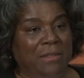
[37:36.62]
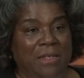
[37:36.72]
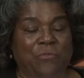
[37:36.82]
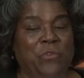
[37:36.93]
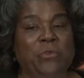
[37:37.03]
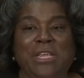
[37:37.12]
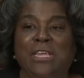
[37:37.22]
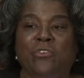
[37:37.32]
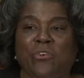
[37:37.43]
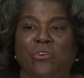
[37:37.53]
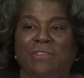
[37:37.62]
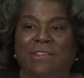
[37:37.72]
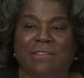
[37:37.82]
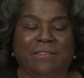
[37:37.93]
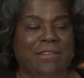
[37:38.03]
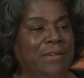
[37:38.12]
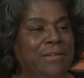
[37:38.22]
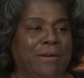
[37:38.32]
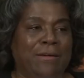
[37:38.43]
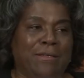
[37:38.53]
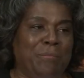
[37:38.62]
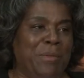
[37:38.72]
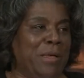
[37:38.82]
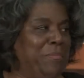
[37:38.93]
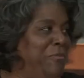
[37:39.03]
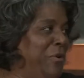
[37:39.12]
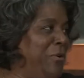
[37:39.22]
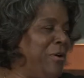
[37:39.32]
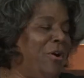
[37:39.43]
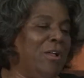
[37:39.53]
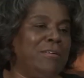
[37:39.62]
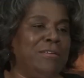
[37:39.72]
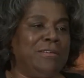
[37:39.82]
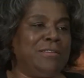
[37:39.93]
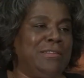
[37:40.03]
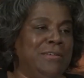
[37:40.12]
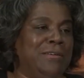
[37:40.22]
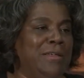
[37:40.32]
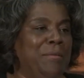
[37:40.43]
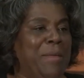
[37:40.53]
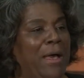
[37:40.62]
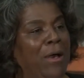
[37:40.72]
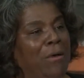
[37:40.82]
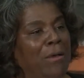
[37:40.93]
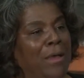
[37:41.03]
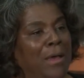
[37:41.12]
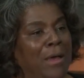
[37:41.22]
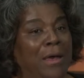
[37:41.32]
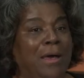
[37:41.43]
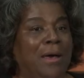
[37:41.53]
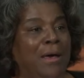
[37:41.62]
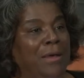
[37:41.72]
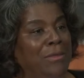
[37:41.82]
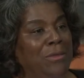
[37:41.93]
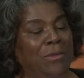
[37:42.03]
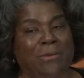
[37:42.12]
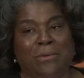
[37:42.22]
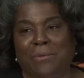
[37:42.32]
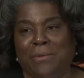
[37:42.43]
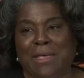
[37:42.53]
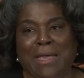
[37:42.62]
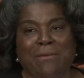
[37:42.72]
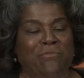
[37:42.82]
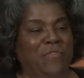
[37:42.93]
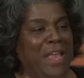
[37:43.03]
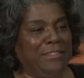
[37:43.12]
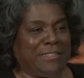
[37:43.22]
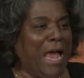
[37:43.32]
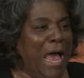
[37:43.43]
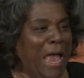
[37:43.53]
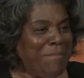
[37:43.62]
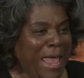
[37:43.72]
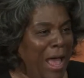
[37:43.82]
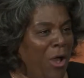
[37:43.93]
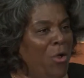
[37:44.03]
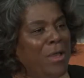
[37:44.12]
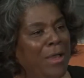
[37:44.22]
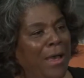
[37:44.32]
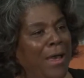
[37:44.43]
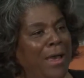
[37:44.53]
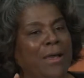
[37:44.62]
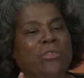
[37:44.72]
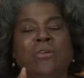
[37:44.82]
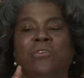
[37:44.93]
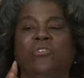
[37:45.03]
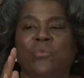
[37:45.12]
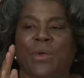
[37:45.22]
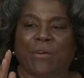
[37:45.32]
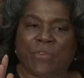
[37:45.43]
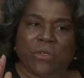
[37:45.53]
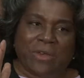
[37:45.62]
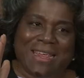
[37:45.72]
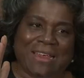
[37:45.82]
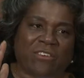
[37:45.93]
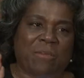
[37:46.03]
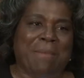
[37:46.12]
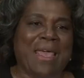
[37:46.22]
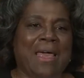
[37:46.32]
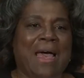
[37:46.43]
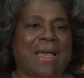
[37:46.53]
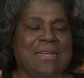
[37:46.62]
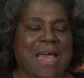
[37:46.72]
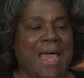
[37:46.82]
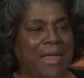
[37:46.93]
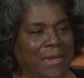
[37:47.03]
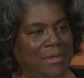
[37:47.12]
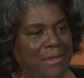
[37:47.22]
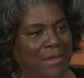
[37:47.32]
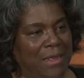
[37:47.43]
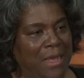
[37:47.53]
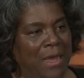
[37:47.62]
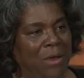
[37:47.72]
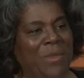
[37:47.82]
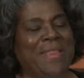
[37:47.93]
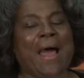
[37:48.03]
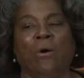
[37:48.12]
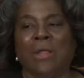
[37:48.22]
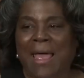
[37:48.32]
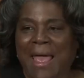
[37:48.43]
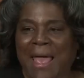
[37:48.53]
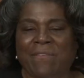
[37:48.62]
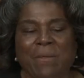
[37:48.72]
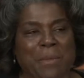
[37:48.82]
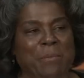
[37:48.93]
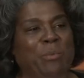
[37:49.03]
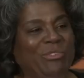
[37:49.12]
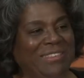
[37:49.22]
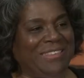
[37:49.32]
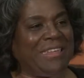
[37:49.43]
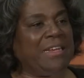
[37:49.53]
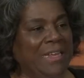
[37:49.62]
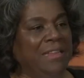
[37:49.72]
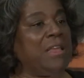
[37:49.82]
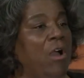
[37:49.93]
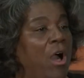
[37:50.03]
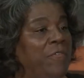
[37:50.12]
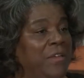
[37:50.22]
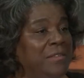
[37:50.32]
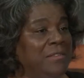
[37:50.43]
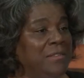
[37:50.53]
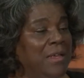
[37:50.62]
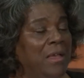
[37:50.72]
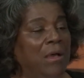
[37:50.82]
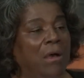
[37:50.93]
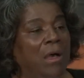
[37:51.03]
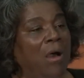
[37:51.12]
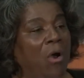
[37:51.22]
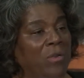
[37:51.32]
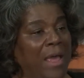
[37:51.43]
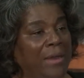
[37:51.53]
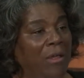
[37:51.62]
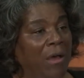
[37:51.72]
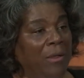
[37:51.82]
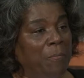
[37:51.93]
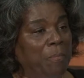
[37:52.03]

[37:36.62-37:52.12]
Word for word: If you need your assistant secretary, you can pick up the phone and call her. You can send her an email. Uh, you can FaceTime now. Uh, you can do whatever you need to make contact uh, without having people sit in the office uh, all night long.